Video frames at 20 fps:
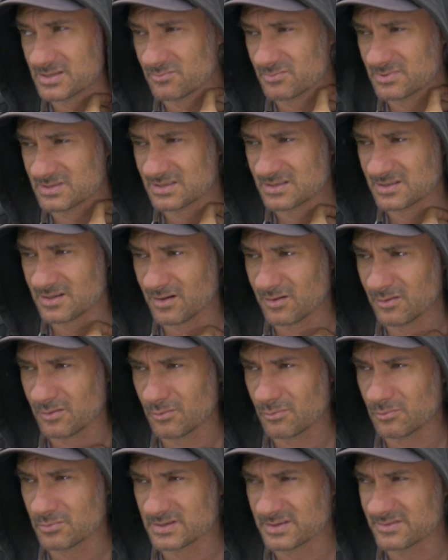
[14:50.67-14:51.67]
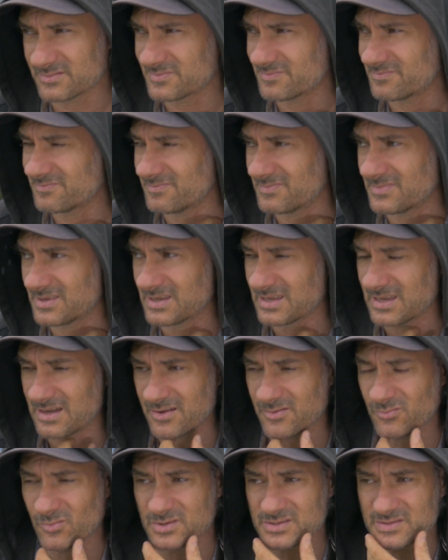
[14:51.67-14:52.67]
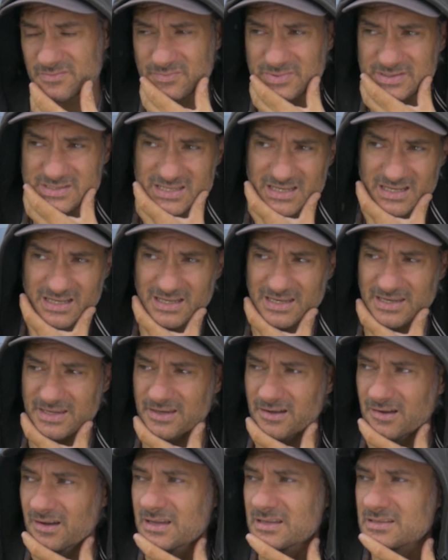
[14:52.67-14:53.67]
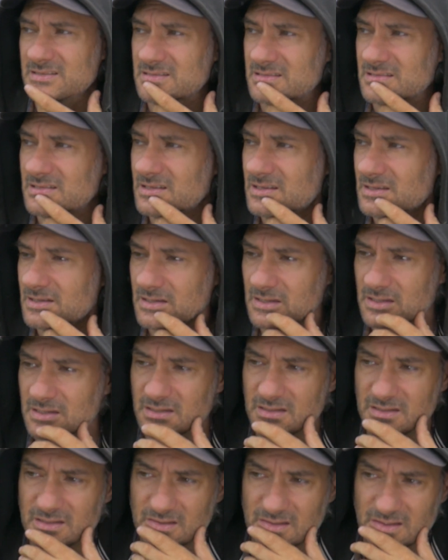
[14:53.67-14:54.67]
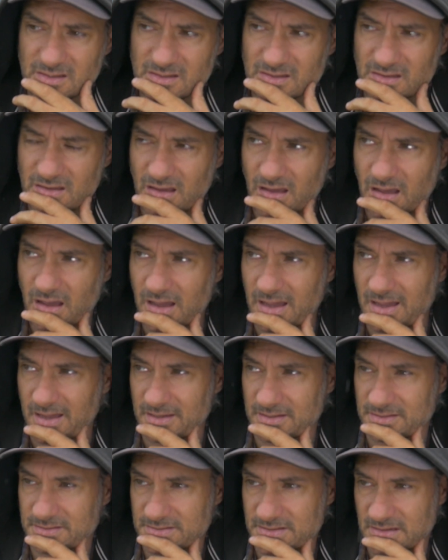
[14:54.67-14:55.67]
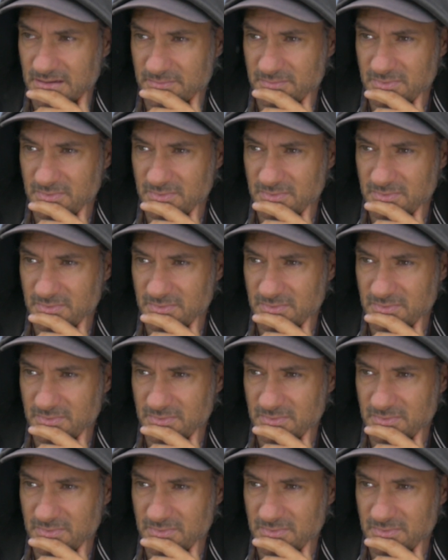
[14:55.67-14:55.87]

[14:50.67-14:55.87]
It was cold, it wasn't particularly nice. And